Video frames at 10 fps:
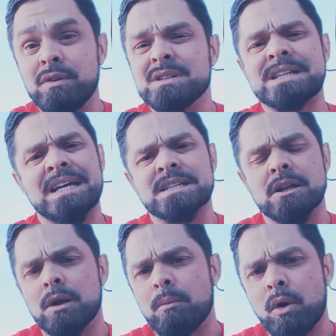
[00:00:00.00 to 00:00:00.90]
slice it a
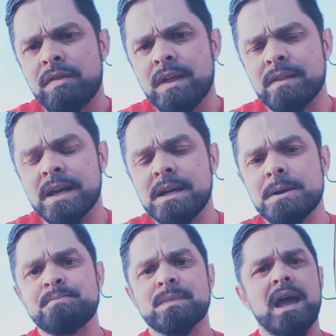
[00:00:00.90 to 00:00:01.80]
little more thinly,
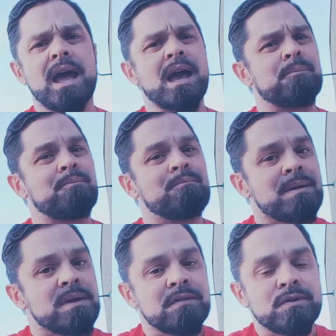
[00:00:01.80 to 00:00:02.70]
and
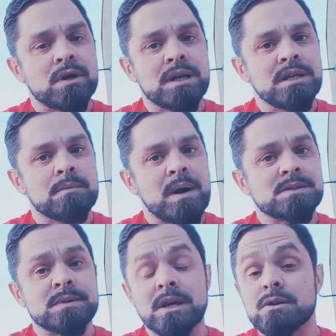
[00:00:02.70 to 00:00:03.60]
maybe if you're going to eat the mashed
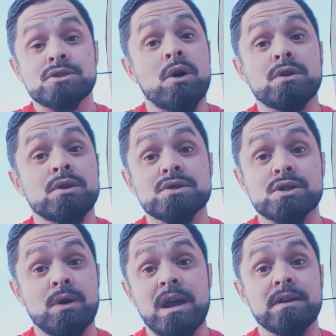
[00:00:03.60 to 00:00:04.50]
potatoes, don't use the
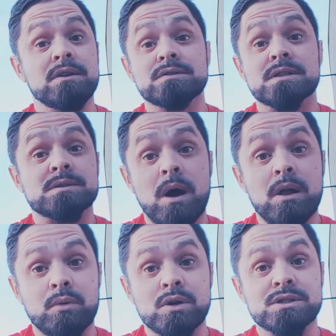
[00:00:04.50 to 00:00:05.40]
gravy, use a smaller
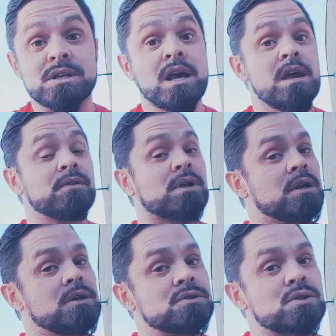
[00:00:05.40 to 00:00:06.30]
portion. If you're going
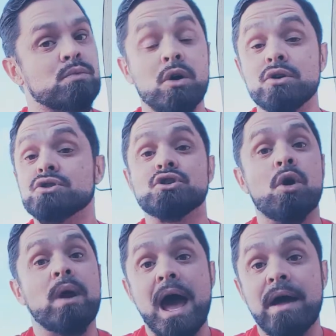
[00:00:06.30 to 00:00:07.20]
to use the rolls,
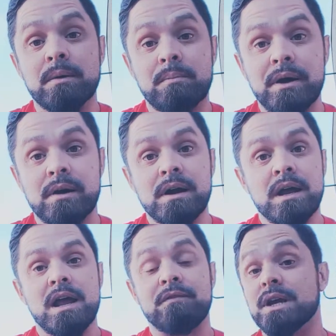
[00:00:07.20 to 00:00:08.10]
don't add the butter.
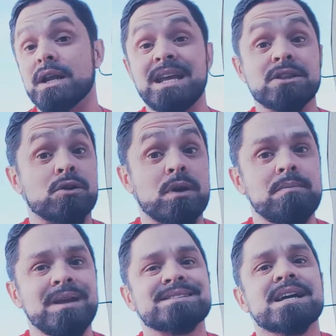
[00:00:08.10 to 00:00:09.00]
If you're going to eat the green
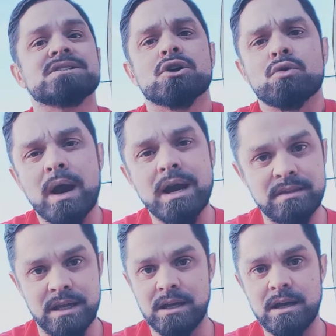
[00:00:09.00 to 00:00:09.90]
beans, that's a great
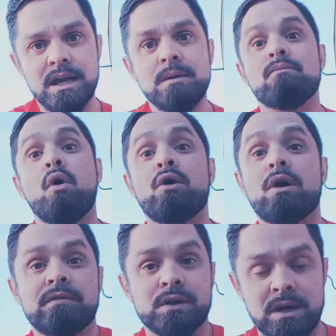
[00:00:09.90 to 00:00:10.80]
thing. Eat more
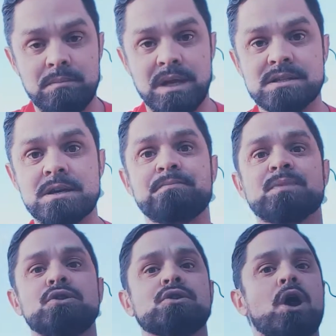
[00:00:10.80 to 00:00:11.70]
of the green beans.
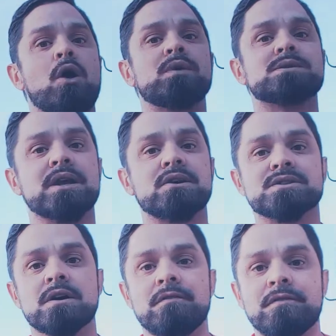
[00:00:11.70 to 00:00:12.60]
You can always make
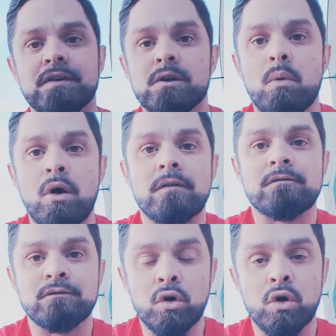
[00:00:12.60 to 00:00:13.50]
yourself feel more
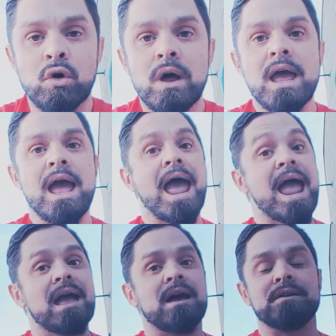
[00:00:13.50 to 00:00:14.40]
full
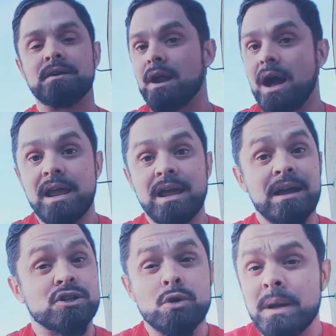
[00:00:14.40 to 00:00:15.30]
and not
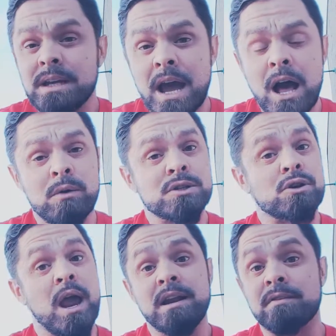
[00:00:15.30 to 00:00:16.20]
add too many calories or
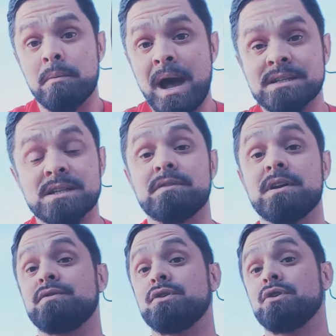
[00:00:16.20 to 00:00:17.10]
any of the bad stuff
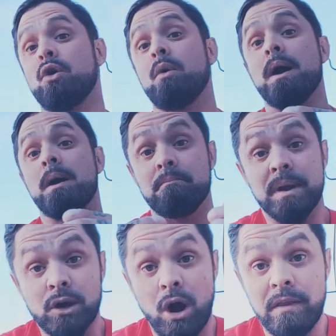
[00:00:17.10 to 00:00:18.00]
if you go
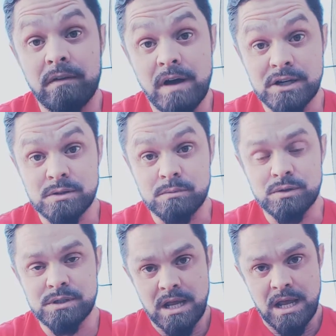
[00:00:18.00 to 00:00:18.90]
bigger on the
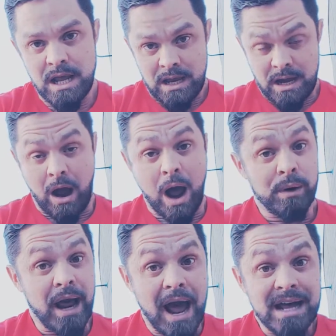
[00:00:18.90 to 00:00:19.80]
vegetables. Now, I
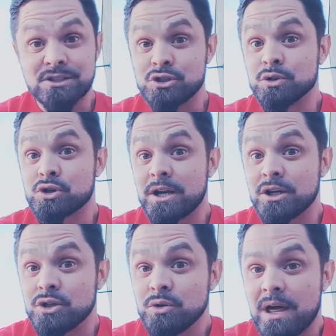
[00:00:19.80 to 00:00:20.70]
would ask that you would try to
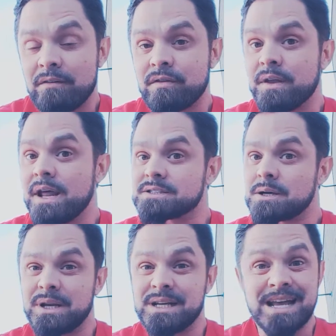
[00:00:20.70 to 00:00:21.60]
do that for the next
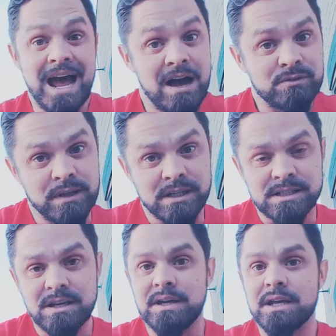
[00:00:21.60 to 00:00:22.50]
couple of days after
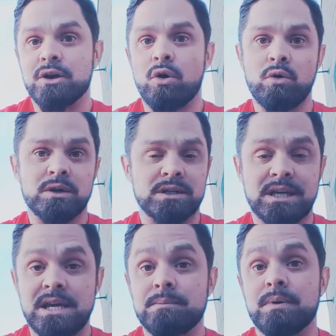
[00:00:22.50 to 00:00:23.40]
Thanksgiving in order to
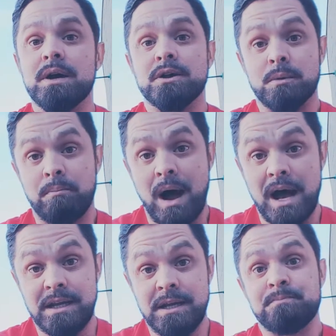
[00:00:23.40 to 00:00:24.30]
keep your
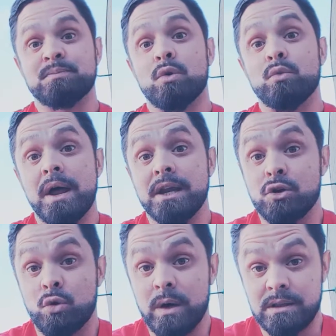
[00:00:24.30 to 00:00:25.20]
body running
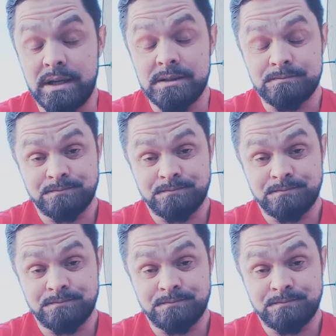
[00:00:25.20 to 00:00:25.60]
quickly.